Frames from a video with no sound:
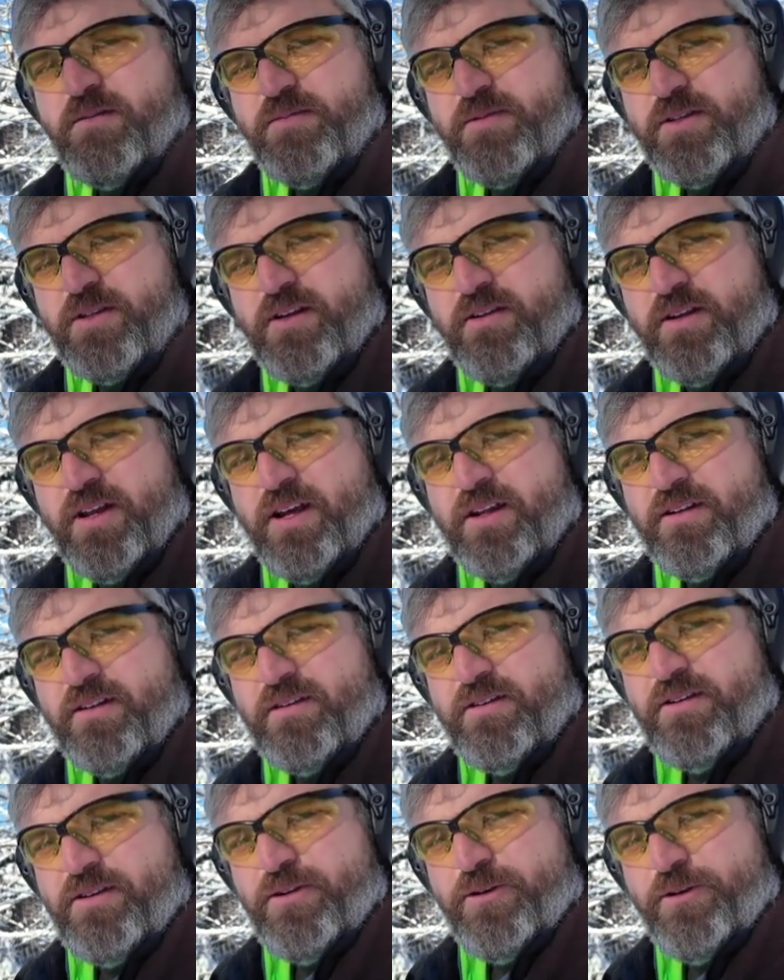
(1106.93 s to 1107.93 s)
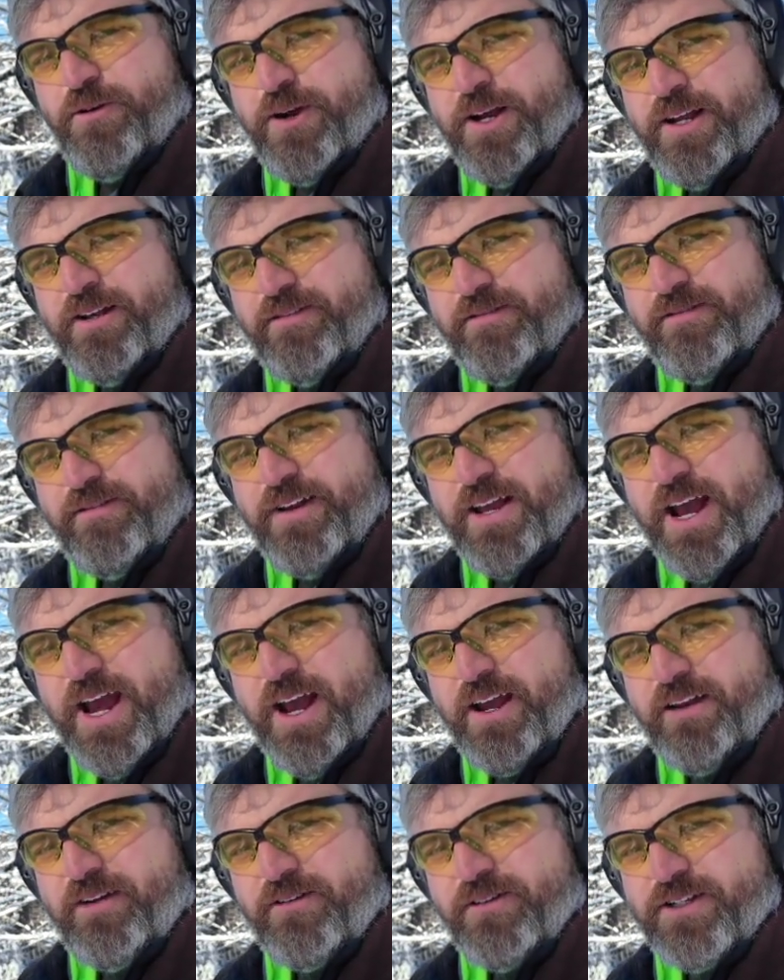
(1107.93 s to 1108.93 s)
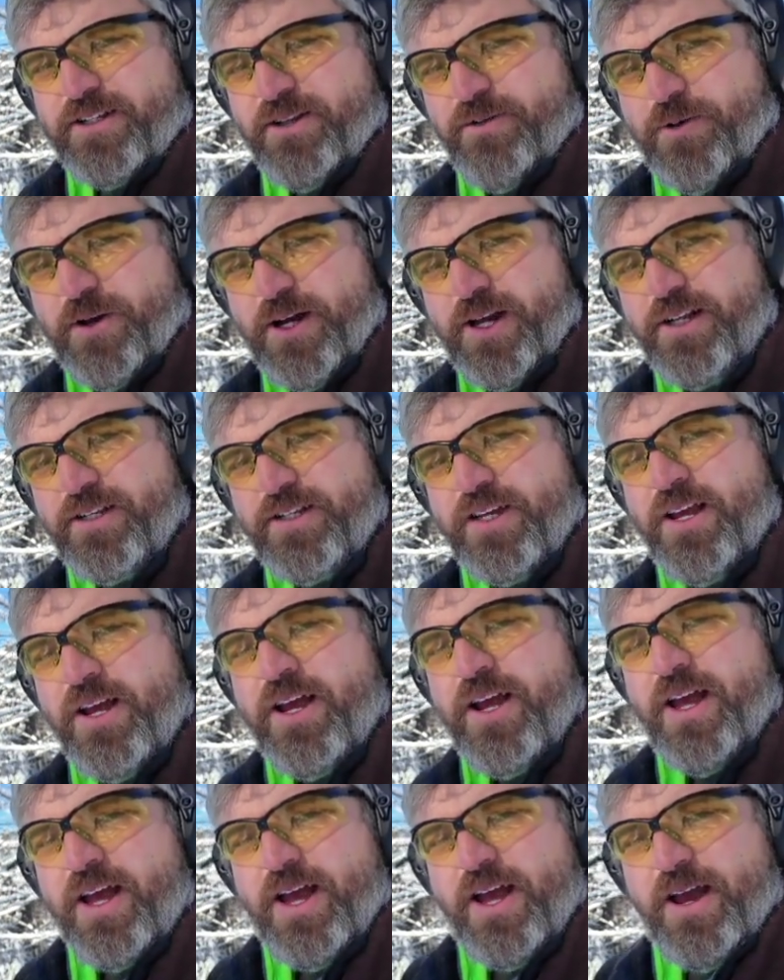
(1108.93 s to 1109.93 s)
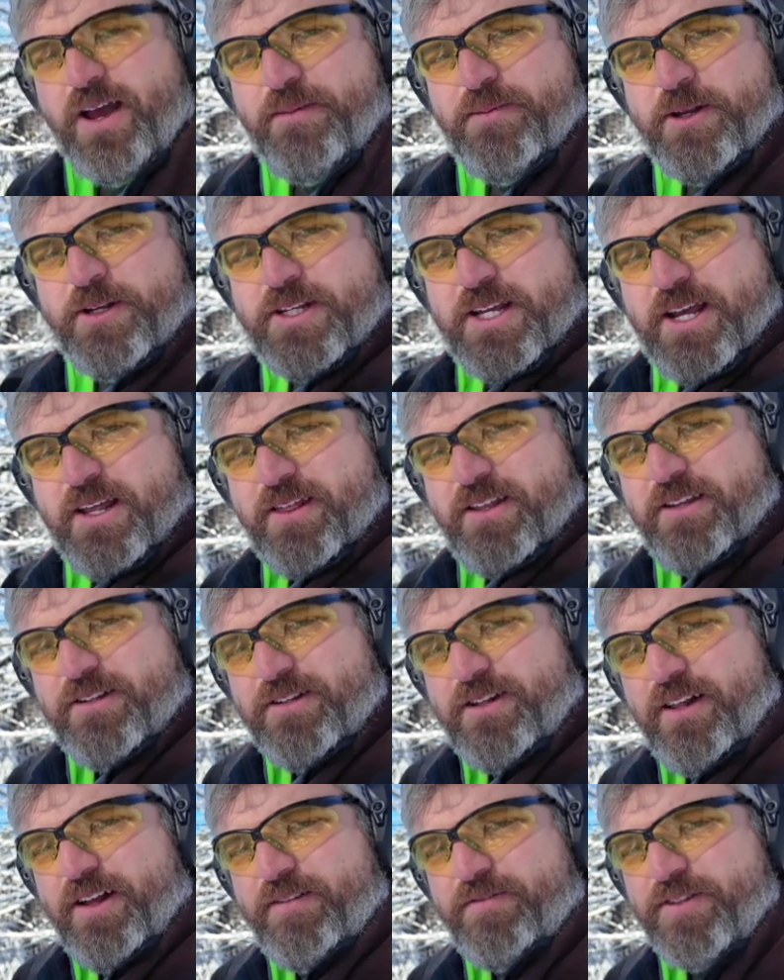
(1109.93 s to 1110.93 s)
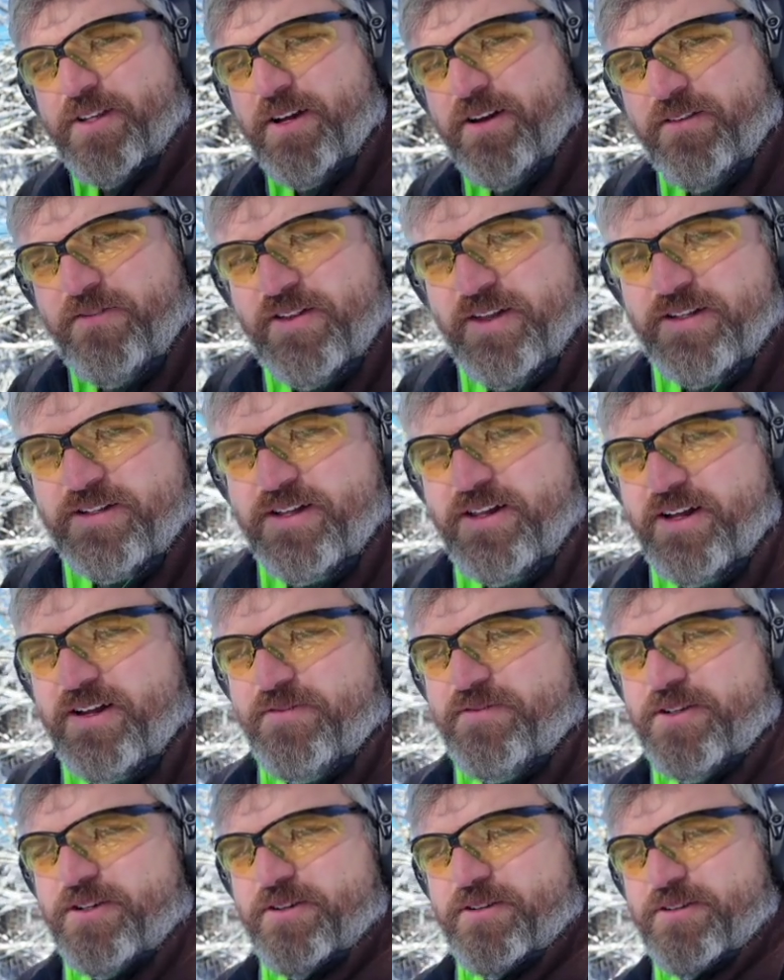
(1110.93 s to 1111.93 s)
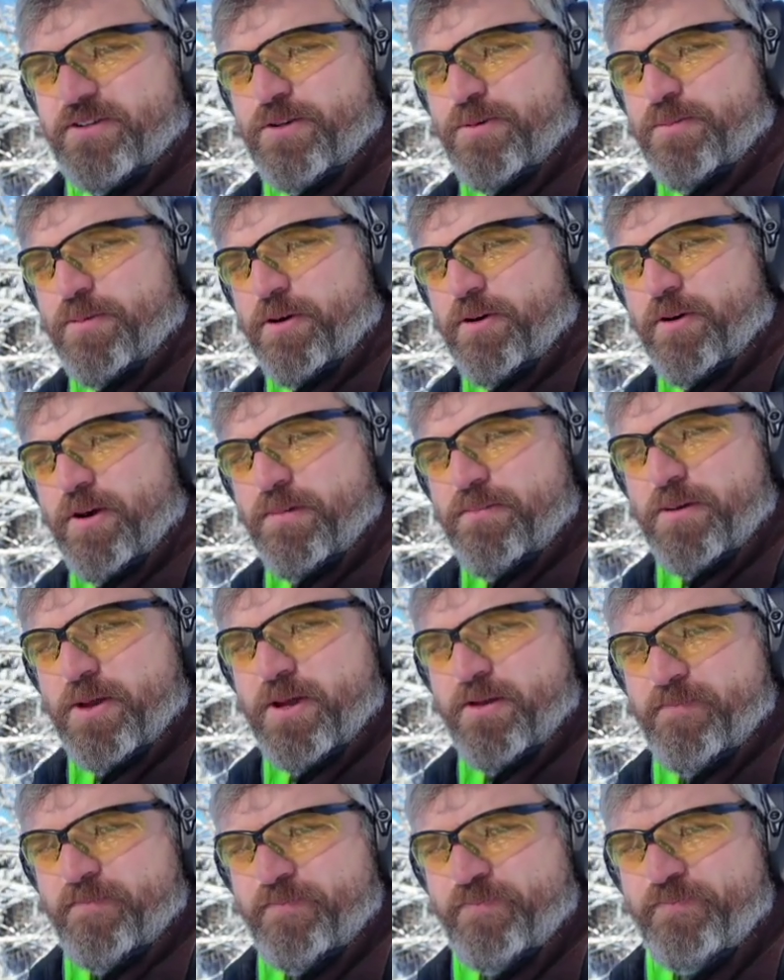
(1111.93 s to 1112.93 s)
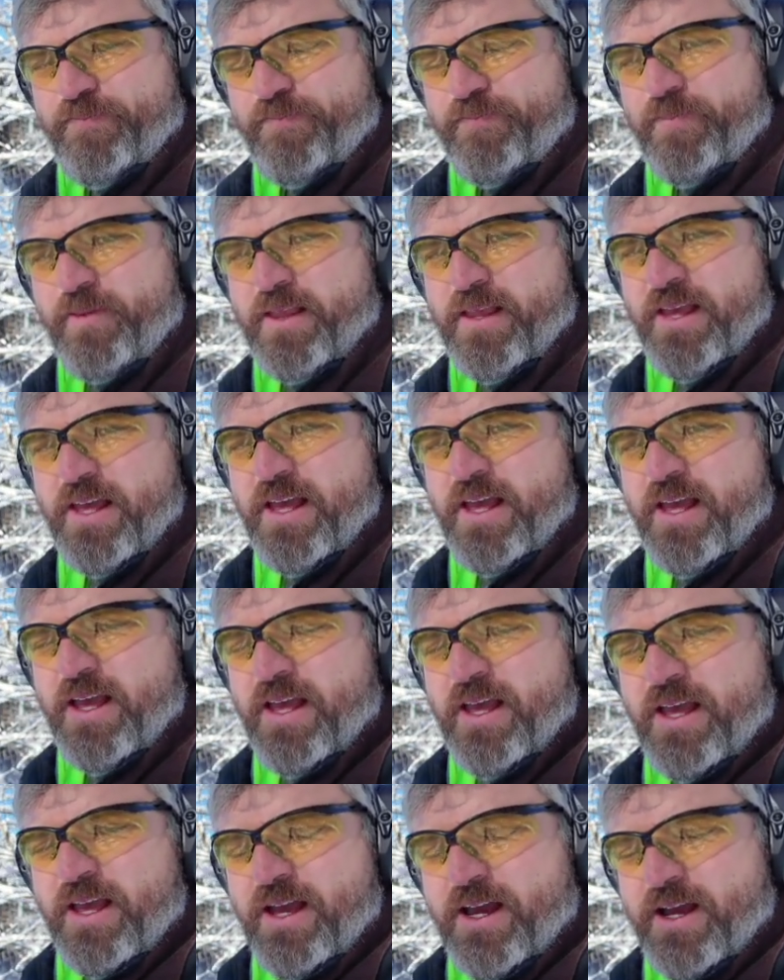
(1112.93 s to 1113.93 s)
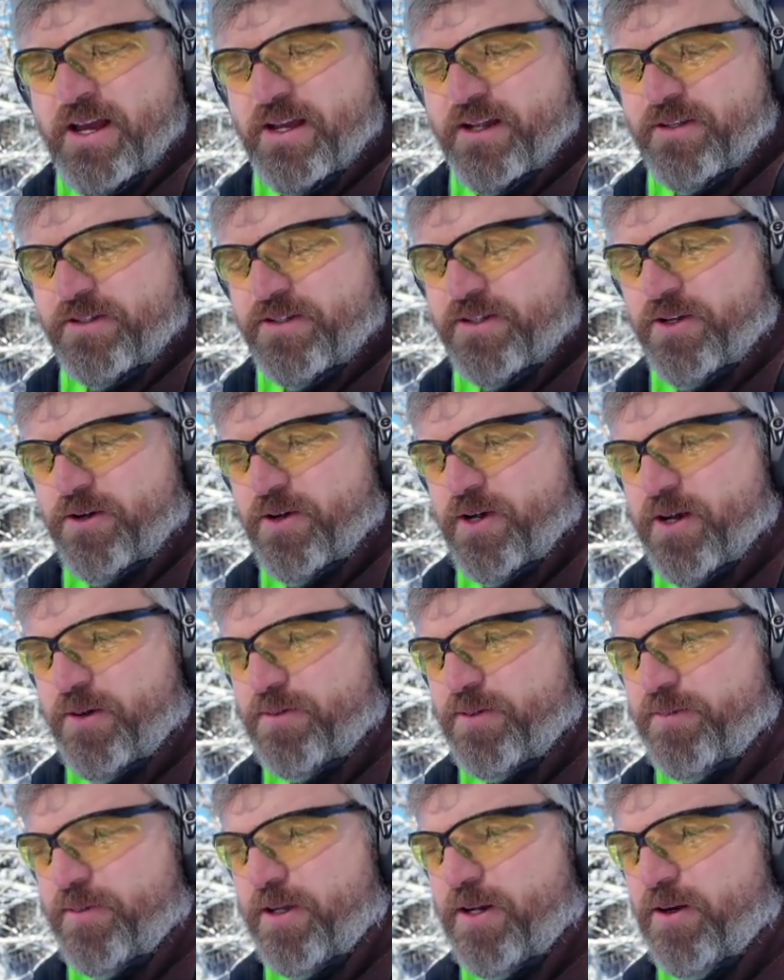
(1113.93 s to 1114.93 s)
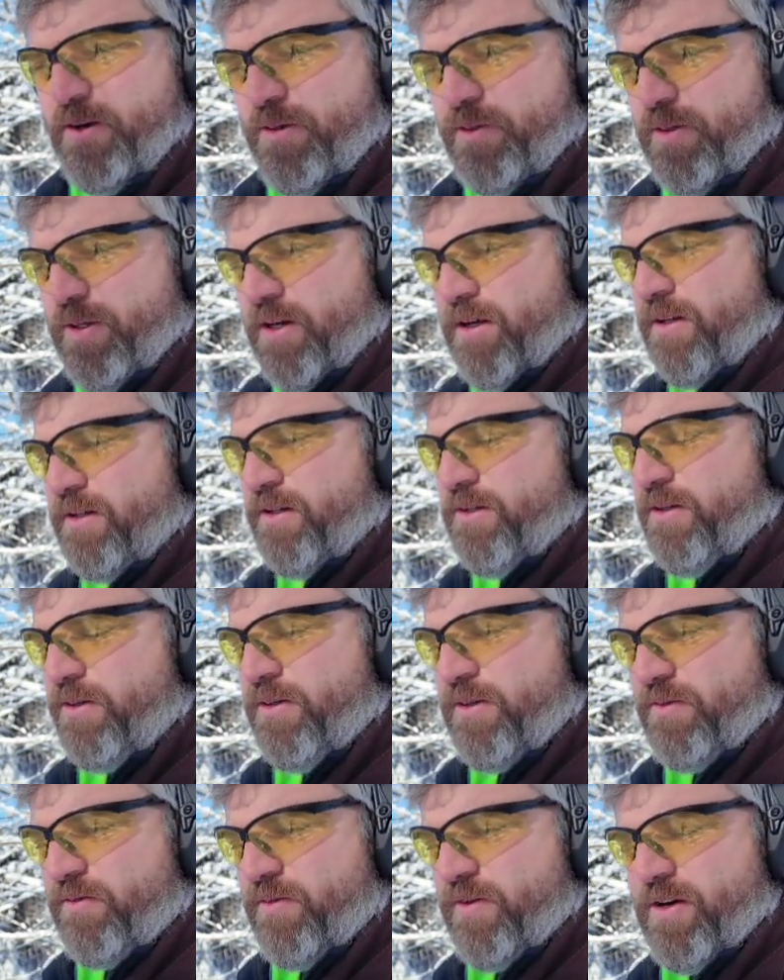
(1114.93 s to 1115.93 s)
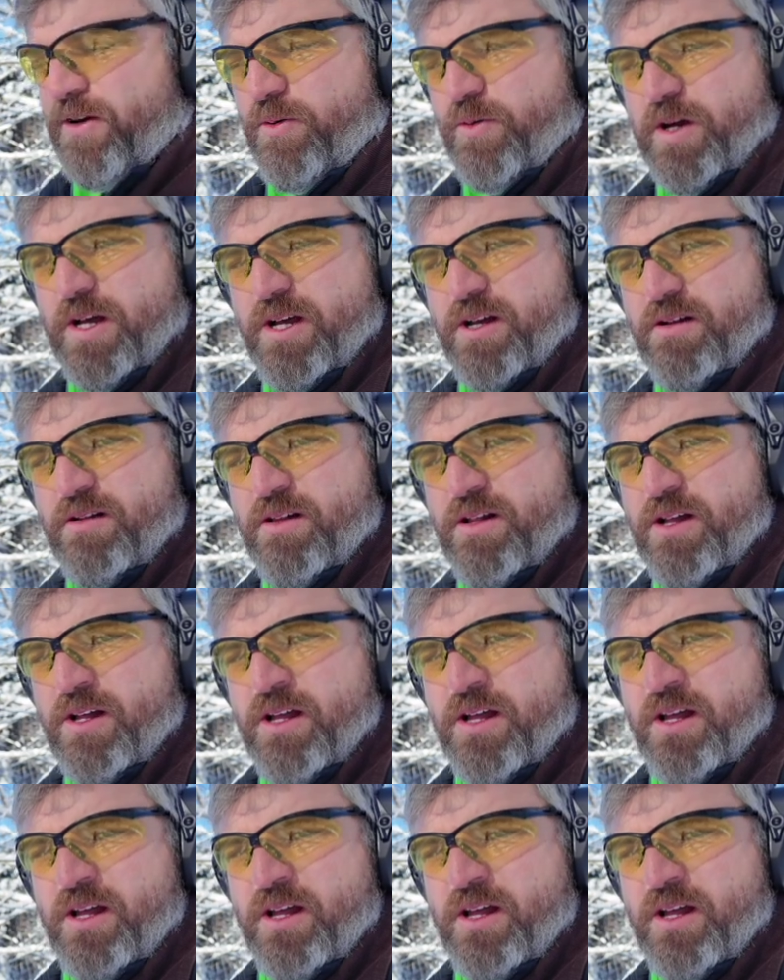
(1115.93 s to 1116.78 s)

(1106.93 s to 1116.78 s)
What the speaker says: Still not doing great accuracy wise. I am going to take these gloves off. These gloves are super grippy, and so helps me to hold on to it real well.